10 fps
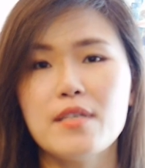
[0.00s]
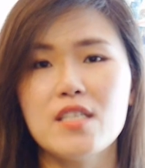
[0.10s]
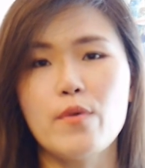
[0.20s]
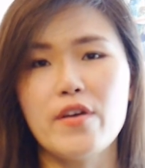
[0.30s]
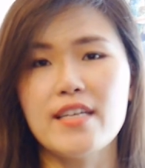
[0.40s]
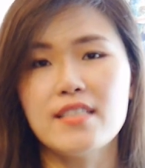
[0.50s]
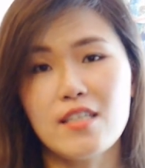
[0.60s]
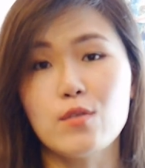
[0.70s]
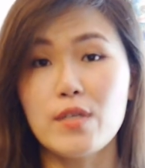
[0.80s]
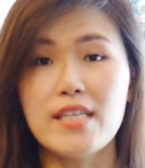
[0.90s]
is where you can
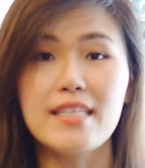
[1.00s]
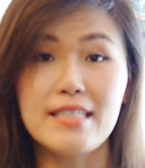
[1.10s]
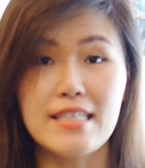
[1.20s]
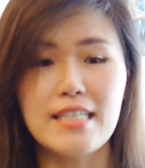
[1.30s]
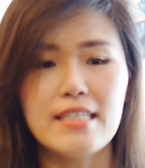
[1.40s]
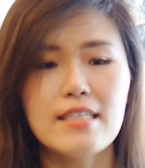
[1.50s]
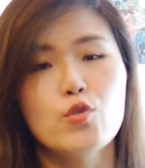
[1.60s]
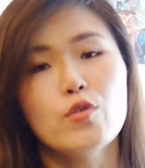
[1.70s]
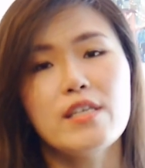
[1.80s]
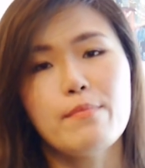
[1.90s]
stick to it easily. You
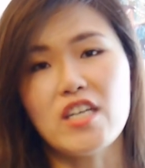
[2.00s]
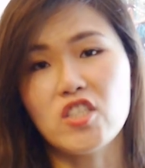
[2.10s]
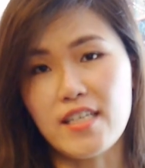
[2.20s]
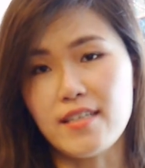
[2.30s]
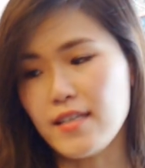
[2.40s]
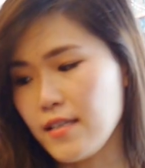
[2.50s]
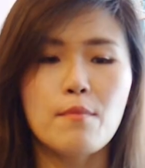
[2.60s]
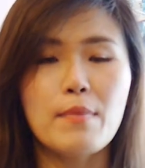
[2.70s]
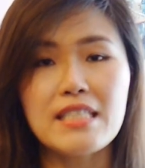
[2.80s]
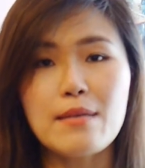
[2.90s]
don't need much thinking.
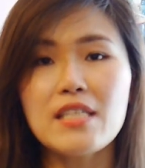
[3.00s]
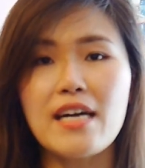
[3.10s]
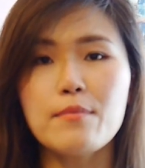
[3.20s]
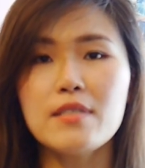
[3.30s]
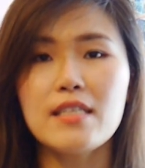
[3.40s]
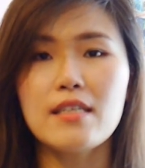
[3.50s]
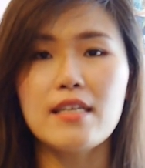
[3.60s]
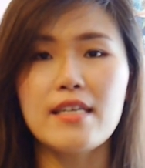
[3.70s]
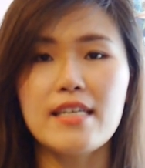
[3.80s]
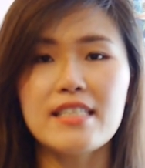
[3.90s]
But sometimes
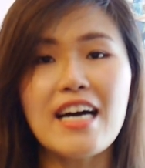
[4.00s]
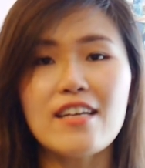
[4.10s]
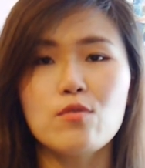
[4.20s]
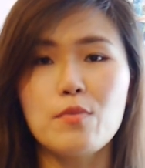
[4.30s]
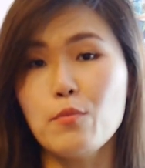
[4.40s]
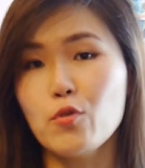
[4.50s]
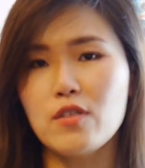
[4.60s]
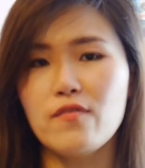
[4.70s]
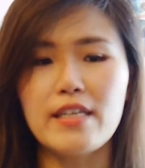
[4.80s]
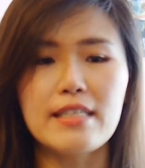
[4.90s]
it is hard to be
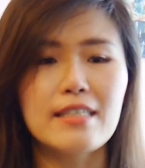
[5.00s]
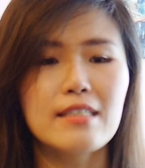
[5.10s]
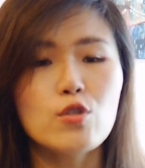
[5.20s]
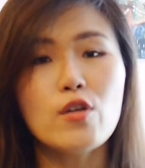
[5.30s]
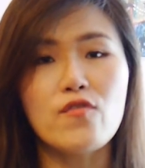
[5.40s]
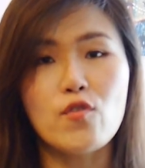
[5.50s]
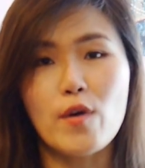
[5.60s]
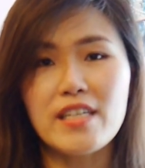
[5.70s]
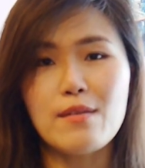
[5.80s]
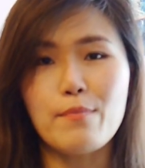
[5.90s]
motivated. So if you
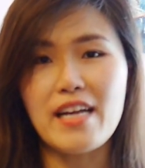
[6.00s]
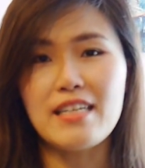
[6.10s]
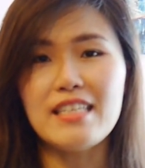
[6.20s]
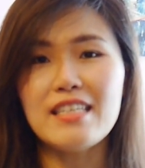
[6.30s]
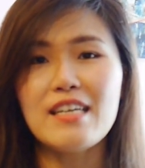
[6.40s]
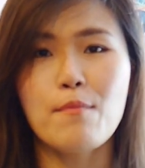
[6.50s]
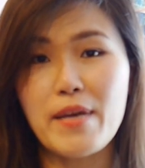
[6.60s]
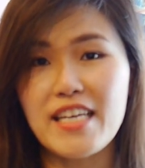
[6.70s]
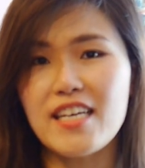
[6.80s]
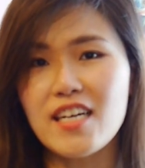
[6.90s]
want it badly,
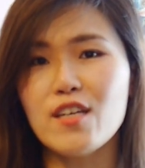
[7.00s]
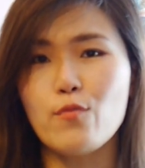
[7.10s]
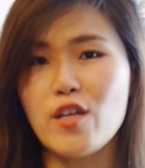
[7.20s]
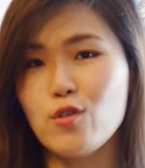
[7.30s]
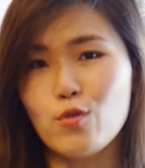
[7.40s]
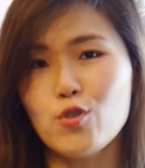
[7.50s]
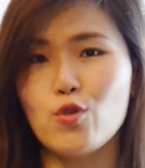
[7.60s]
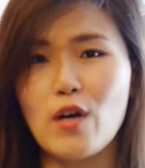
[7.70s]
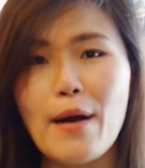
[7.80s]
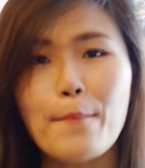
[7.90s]
make it hurt when you don't
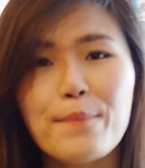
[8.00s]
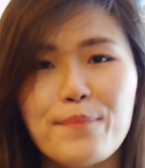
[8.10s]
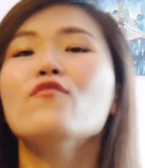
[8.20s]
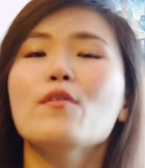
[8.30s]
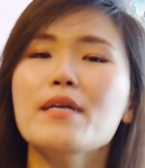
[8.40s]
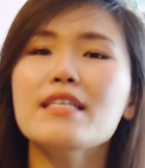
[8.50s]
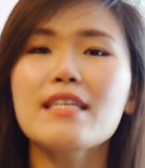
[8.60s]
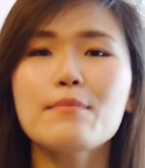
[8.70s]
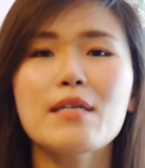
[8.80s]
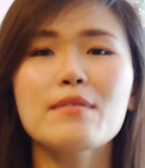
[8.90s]
show up. For me,
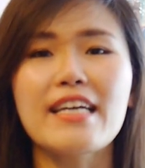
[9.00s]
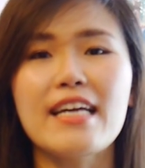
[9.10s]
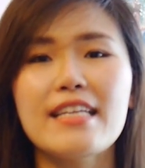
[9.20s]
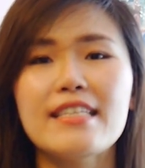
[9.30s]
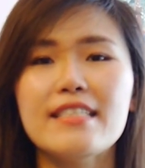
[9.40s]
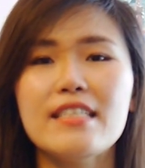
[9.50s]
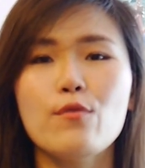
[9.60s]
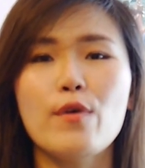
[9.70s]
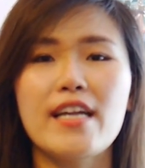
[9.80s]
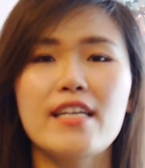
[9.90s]
sometimes I get lazy
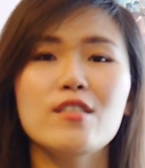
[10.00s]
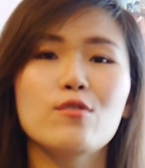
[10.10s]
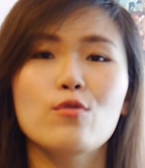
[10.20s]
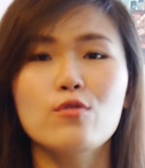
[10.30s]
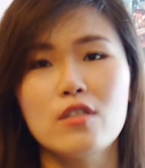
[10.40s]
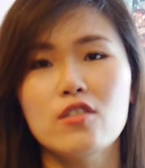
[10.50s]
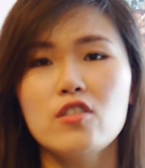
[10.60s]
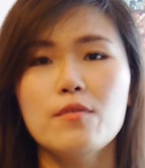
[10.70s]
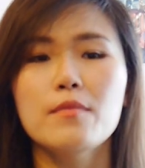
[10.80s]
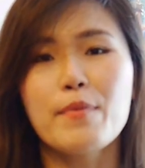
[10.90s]
when I need to go to the
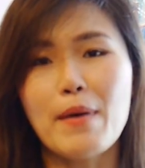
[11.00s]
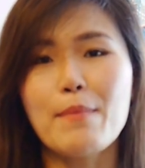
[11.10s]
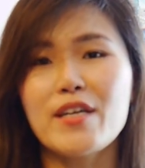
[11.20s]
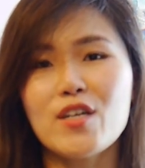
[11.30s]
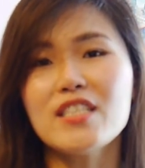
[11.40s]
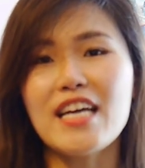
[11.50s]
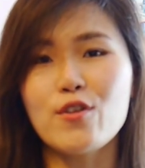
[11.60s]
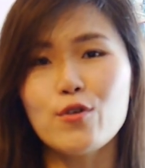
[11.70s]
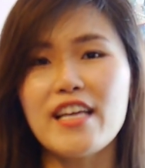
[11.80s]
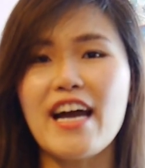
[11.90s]
gym. But because I
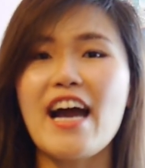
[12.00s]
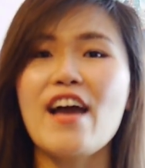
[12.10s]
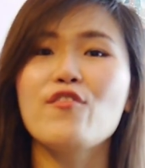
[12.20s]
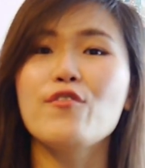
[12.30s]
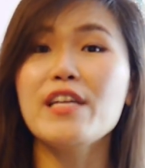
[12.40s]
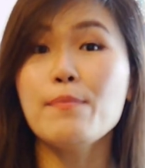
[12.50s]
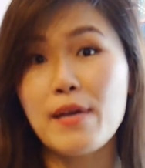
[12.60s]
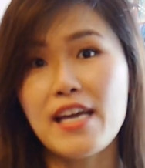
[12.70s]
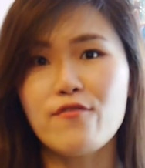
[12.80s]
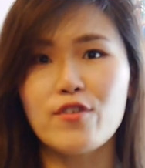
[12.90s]
know that I have already
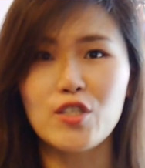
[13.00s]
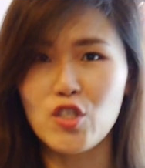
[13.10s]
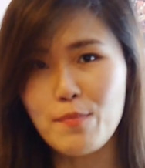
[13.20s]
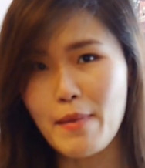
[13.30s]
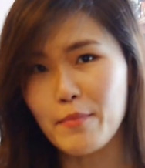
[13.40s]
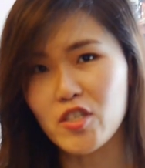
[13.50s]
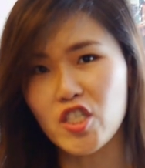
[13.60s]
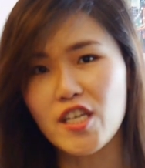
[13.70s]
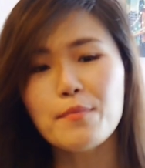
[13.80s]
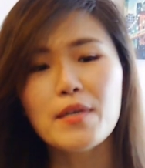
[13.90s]
paid for the gym
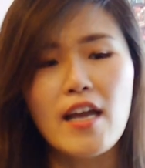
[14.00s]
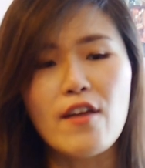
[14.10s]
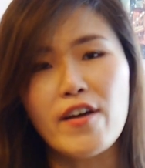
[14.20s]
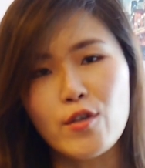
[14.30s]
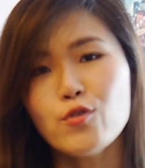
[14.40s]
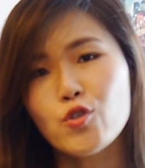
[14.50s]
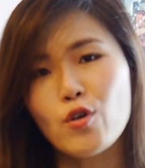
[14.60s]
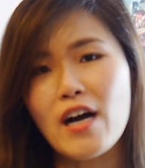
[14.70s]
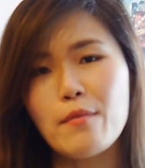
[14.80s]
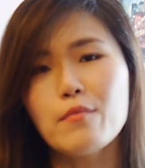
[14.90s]
membership, if I don't show
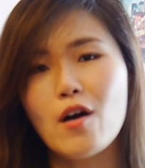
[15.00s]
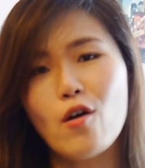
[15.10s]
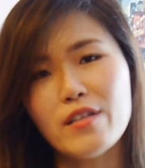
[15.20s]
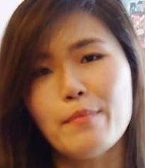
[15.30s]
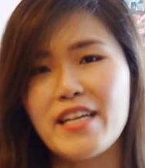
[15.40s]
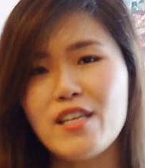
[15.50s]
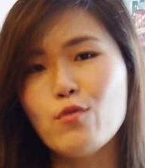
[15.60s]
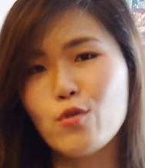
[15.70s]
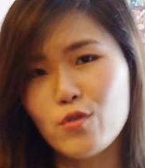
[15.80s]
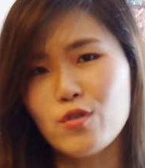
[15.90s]
up, all the money
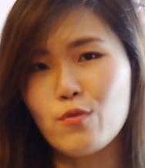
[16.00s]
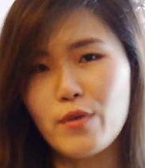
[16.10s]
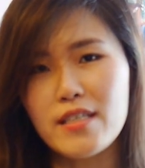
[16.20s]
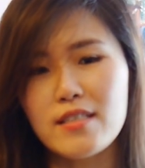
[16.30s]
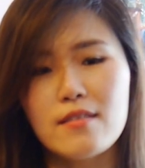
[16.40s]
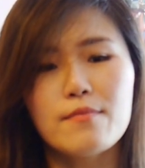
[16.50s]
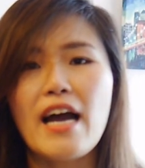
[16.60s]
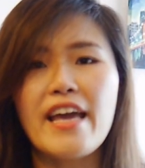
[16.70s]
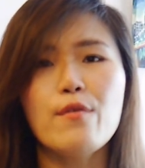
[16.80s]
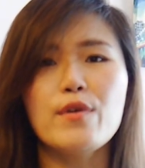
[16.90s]
will go to waste.
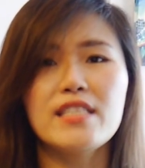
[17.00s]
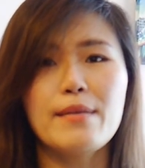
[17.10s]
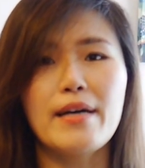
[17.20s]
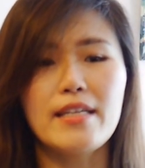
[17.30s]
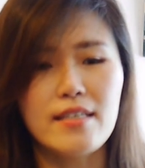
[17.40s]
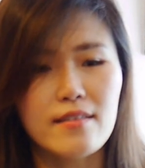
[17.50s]
I hate wasting money.